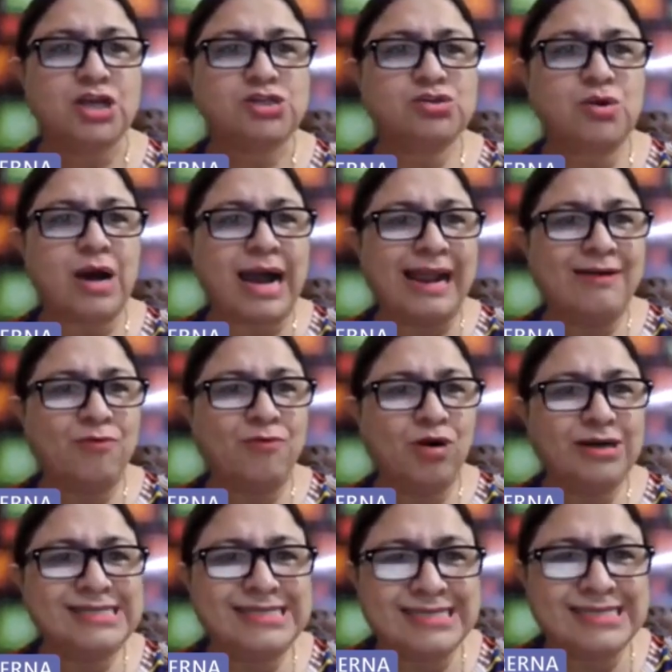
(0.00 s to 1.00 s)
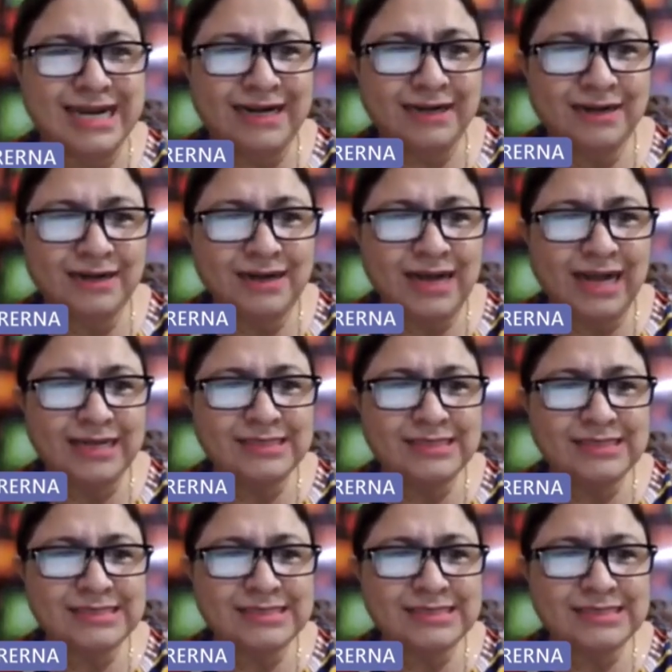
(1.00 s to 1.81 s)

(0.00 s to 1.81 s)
So I want center, I'll